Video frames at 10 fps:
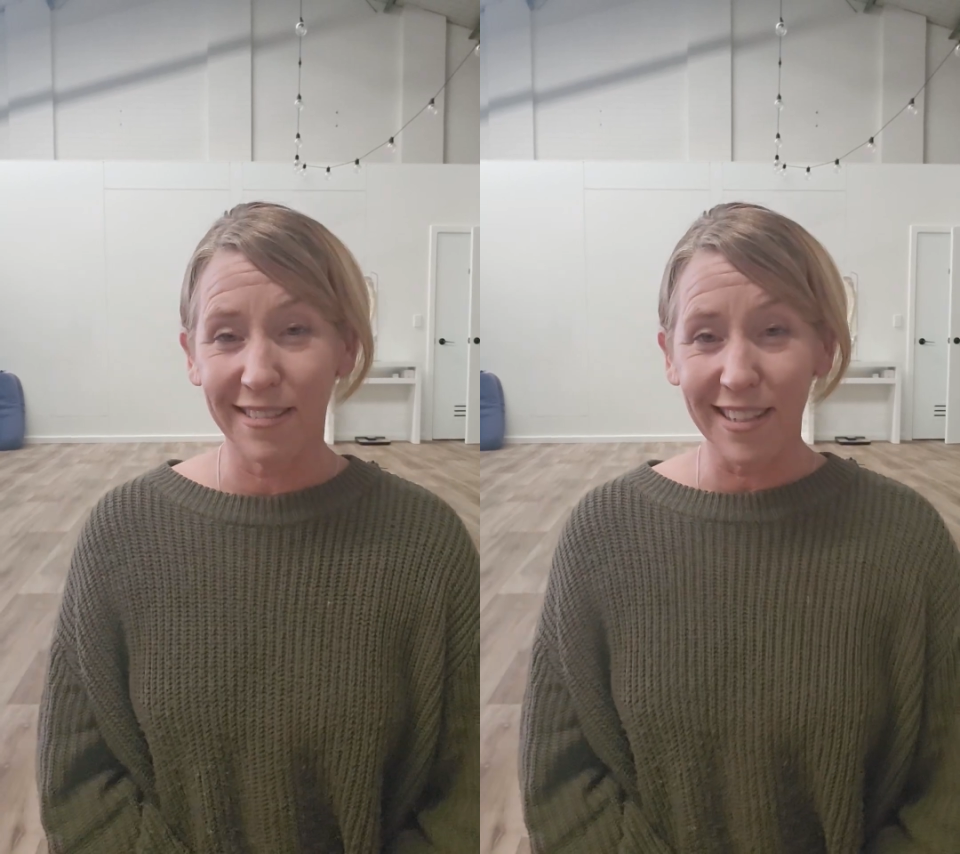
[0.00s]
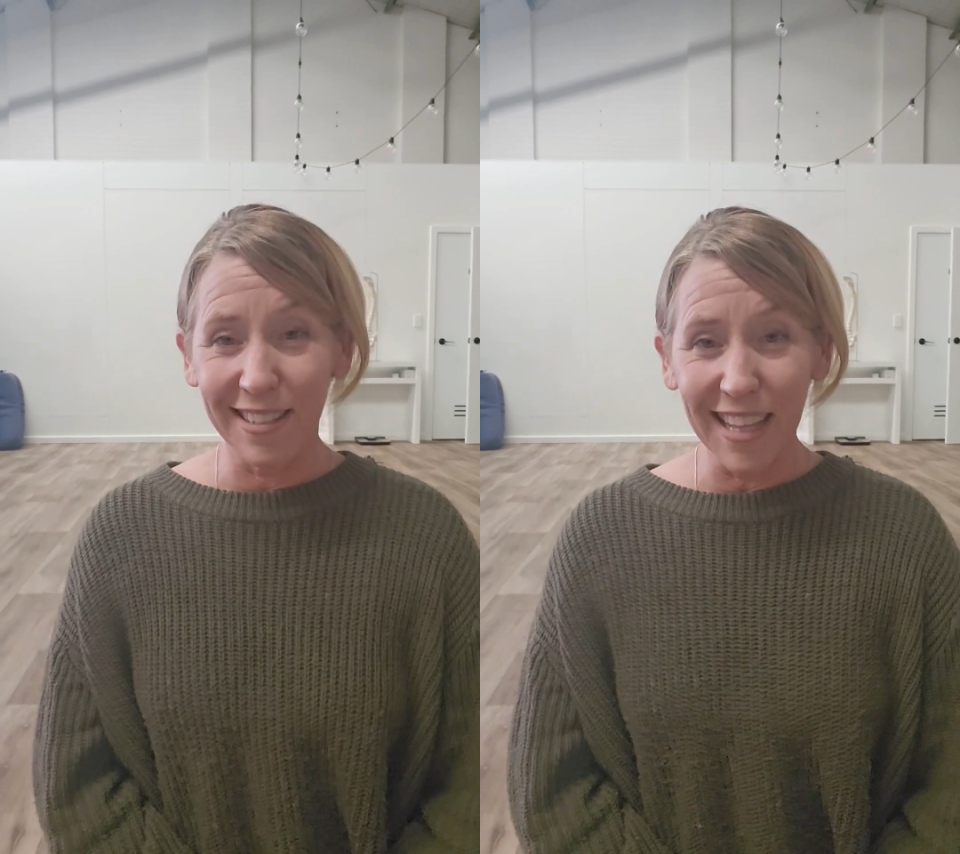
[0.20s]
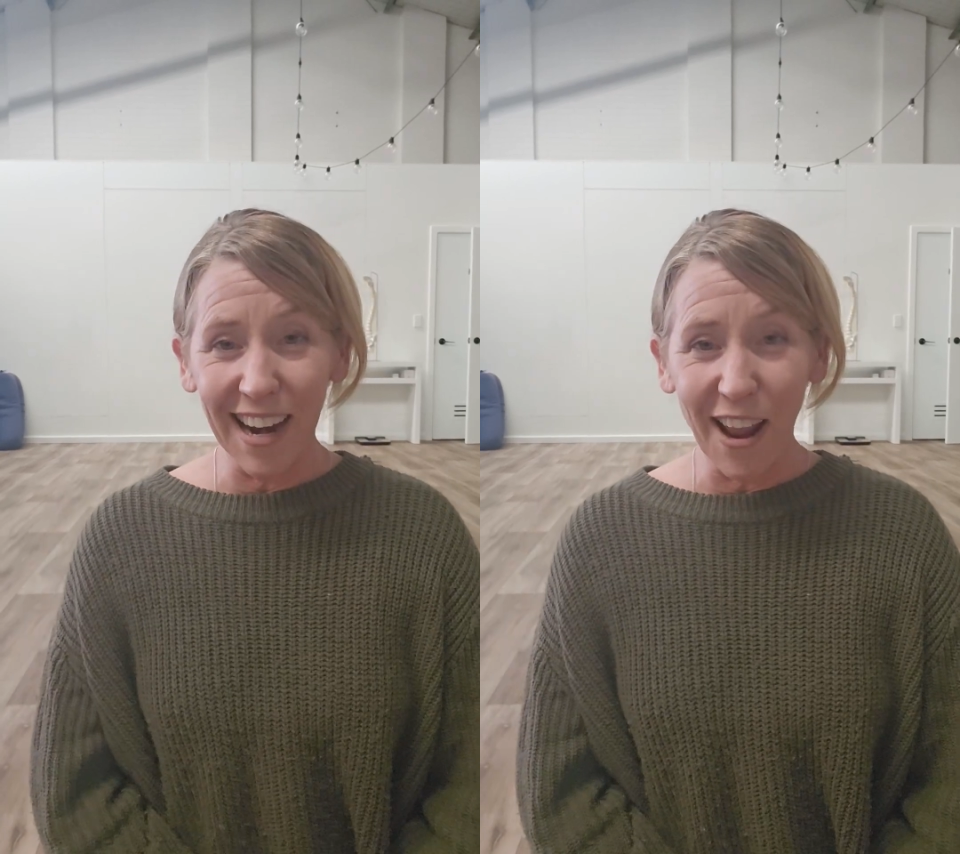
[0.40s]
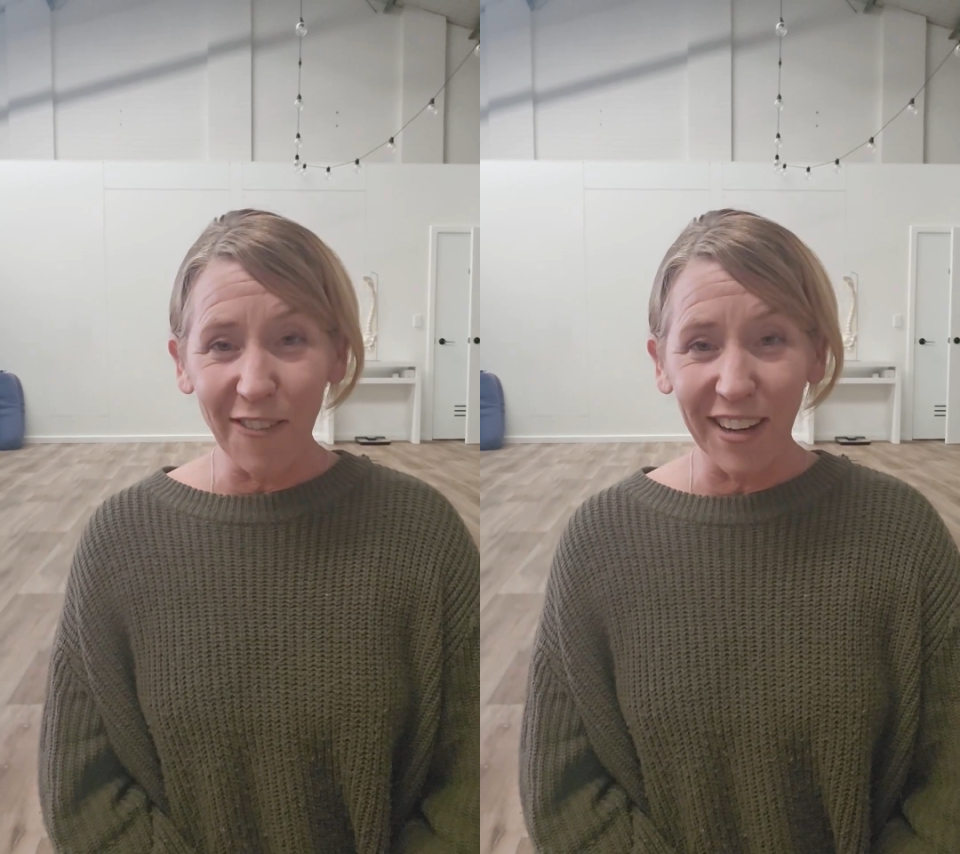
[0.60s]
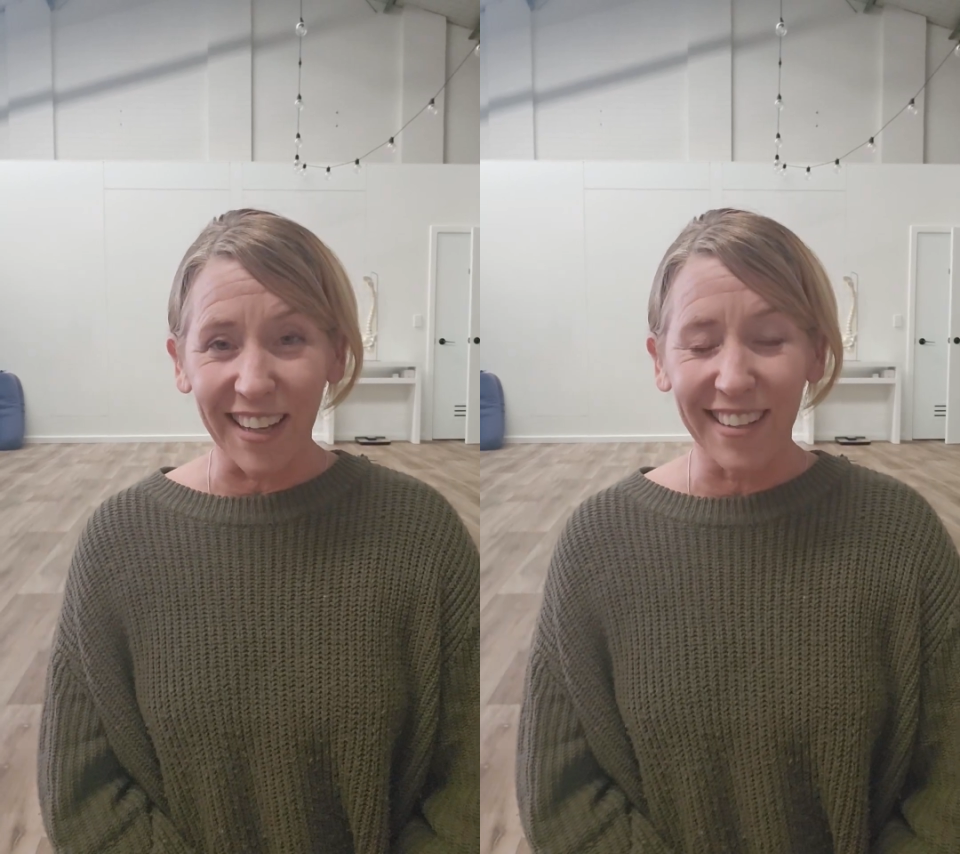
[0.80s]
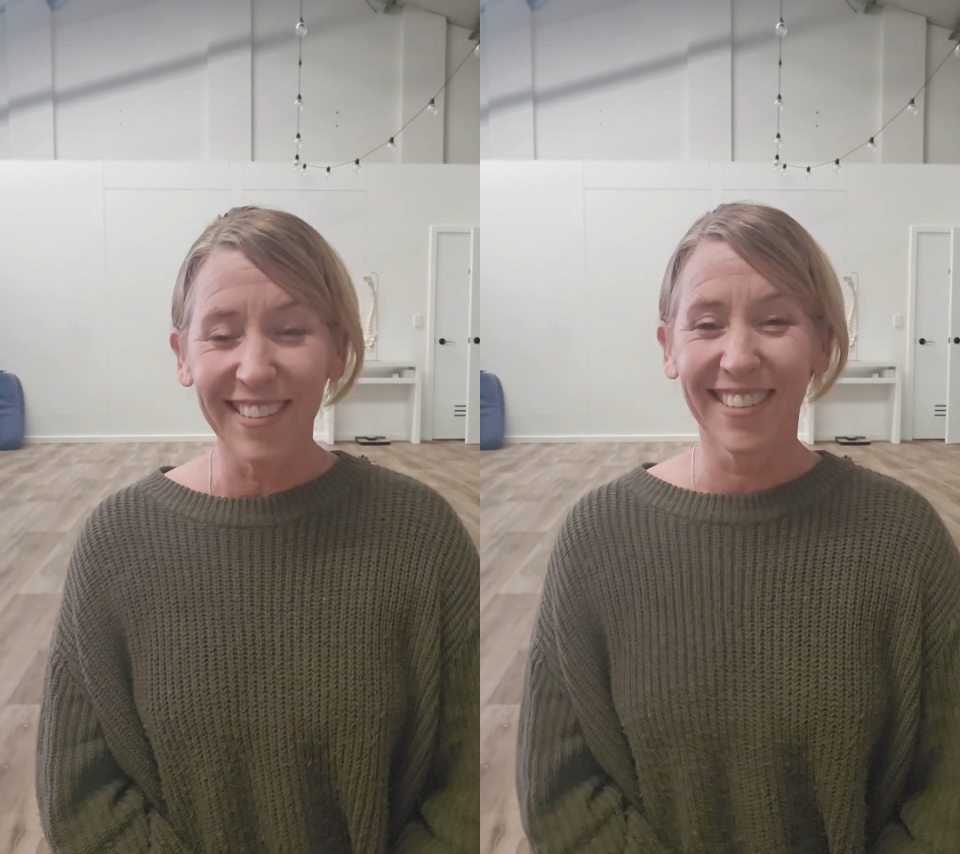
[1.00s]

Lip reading: Isn't that lovely?